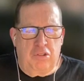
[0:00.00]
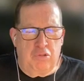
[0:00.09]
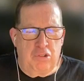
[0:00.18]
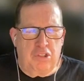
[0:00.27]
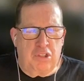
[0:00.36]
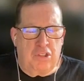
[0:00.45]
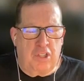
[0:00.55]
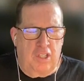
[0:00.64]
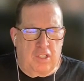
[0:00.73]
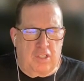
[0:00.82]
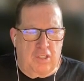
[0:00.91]
Georgia
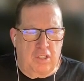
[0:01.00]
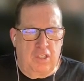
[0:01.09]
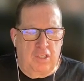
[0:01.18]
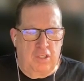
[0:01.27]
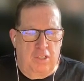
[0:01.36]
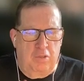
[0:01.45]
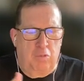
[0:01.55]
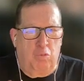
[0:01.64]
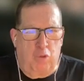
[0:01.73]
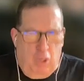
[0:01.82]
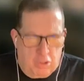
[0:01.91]
Tech
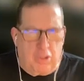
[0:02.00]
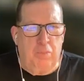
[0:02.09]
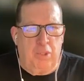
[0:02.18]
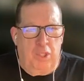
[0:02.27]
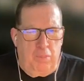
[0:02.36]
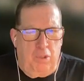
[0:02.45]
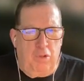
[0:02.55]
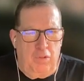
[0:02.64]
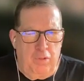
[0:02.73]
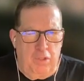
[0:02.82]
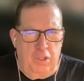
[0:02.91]
welcome people
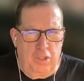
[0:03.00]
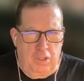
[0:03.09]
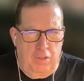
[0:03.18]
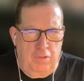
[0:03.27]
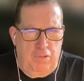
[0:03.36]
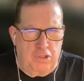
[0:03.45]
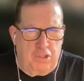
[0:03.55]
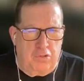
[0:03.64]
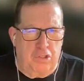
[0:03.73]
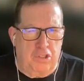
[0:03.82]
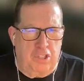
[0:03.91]
in the
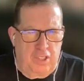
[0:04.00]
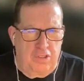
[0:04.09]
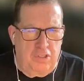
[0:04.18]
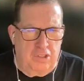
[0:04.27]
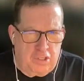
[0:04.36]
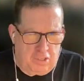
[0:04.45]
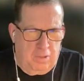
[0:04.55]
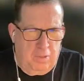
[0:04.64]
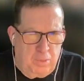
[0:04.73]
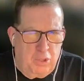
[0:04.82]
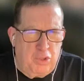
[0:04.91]
physical sense, in
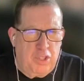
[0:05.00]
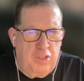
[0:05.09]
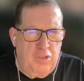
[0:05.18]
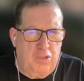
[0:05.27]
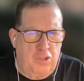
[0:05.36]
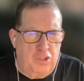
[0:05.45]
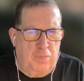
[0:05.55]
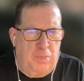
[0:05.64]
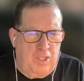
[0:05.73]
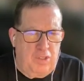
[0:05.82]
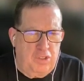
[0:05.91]
buildings and
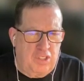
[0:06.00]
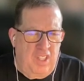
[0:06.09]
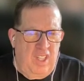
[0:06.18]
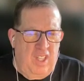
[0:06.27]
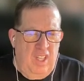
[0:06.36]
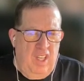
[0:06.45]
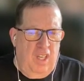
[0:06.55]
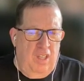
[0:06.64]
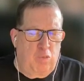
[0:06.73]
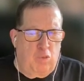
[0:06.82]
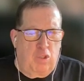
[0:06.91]
space?
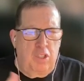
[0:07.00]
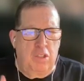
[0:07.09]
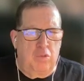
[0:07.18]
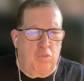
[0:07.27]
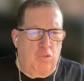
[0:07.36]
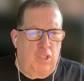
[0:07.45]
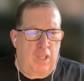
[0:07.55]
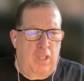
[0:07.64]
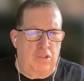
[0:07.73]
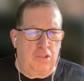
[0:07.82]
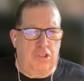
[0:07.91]
And what
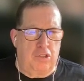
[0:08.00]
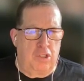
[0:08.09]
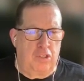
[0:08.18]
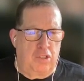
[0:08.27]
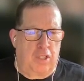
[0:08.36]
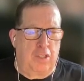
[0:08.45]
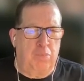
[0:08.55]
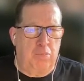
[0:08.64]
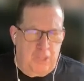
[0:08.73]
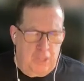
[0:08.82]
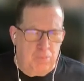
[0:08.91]
else on the
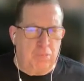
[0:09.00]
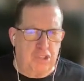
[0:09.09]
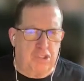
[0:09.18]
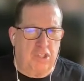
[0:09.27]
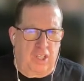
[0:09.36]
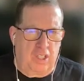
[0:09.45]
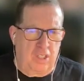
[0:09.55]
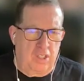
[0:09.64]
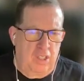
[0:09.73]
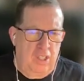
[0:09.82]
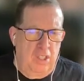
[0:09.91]
people
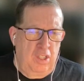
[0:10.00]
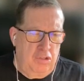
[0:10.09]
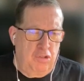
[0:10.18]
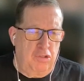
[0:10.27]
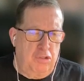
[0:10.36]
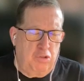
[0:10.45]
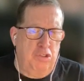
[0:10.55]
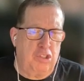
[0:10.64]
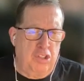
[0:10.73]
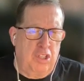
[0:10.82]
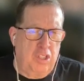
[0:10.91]
side does
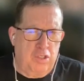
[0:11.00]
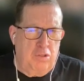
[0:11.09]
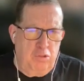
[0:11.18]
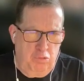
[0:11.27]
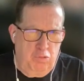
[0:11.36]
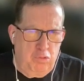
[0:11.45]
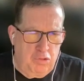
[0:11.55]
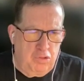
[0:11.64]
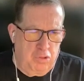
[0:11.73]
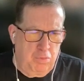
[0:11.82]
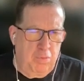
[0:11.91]
Georgia Tech do
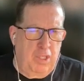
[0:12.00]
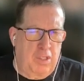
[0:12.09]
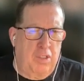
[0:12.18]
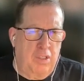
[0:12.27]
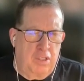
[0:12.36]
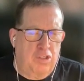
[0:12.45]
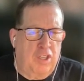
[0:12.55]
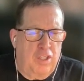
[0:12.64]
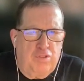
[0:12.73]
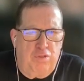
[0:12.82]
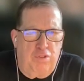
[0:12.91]
to make its
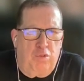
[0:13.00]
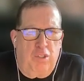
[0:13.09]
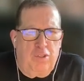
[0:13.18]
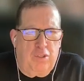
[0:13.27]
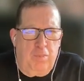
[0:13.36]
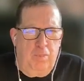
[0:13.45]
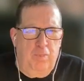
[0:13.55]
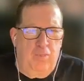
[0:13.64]
guests feel welcome?